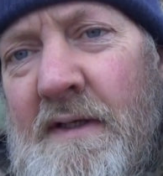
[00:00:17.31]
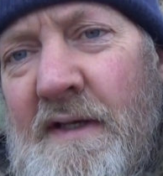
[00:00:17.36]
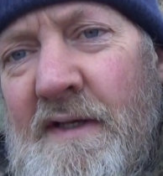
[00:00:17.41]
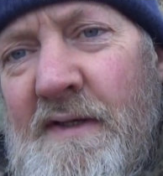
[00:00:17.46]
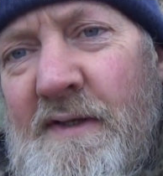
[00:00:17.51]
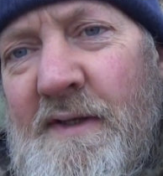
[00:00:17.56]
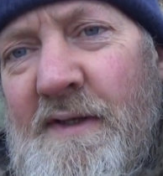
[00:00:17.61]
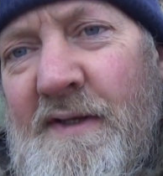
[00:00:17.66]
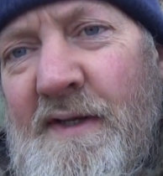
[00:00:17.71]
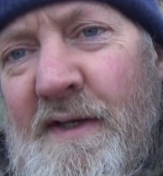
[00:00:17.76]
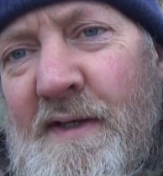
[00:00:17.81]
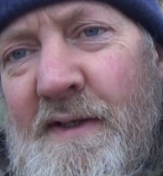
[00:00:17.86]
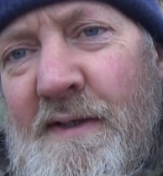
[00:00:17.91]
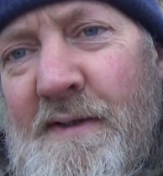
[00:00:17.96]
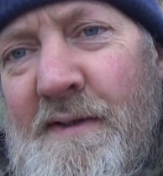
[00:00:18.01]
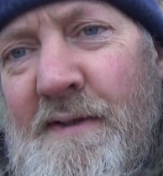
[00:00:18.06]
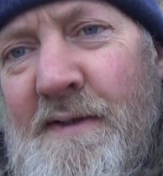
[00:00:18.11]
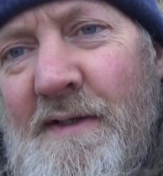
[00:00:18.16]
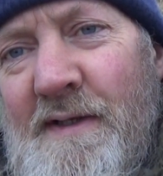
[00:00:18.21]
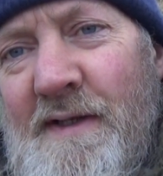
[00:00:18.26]
and you think,
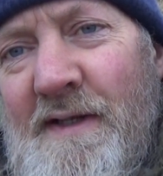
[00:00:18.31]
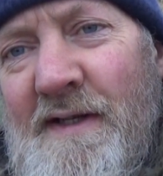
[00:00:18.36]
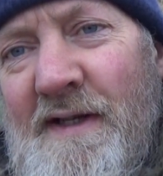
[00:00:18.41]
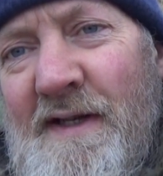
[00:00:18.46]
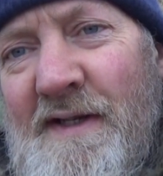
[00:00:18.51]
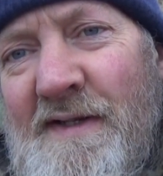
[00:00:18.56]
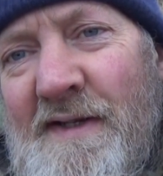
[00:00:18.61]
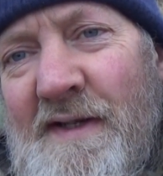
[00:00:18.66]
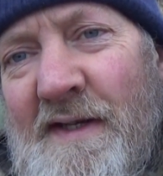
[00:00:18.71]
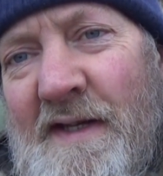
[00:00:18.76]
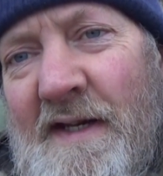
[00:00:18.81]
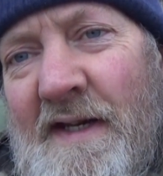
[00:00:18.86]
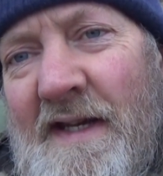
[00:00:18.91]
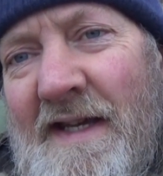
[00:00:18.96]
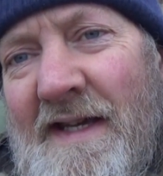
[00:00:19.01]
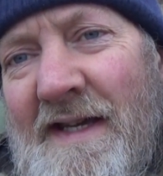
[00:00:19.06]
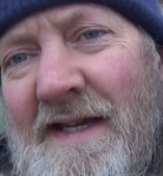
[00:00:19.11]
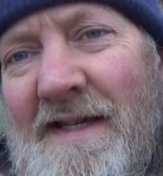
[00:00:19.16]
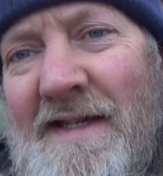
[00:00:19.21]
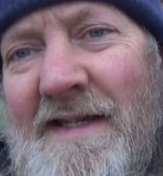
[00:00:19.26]
oh, that's a
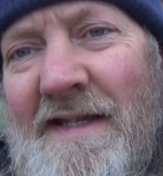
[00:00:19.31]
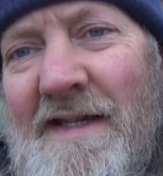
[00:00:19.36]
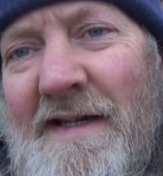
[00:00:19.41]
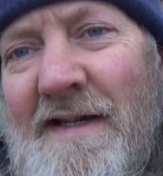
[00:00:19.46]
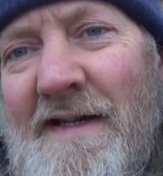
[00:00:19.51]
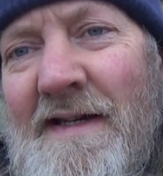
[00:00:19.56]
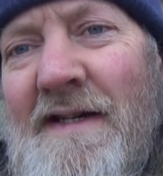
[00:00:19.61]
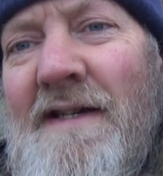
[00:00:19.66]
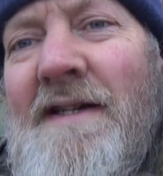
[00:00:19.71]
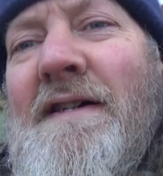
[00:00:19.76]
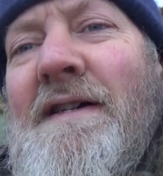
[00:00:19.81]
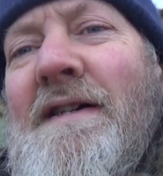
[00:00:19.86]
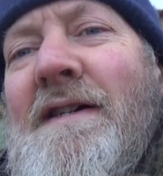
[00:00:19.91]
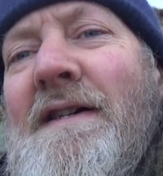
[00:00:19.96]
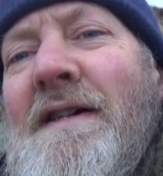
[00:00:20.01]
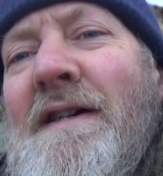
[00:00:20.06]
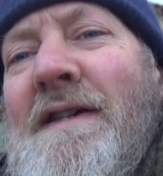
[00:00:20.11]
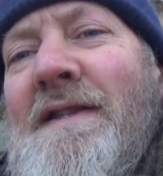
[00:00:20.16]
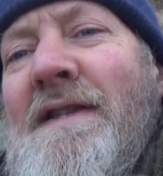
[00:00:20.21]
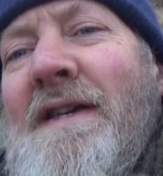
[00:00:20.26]
great idea,
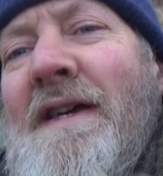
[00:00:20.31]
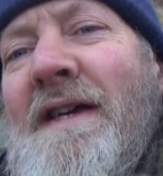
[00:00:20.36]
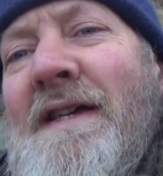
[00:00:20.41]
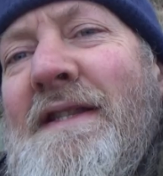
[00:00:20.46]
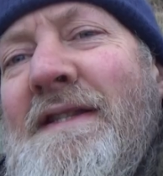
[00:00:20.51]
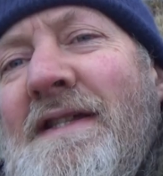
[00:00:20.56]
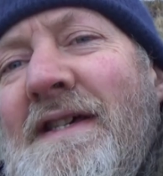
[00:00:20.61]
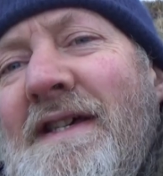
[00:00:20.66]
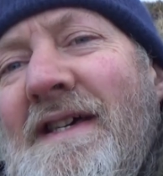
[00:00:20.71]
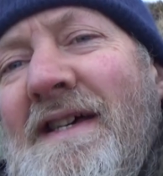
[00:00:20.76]
and then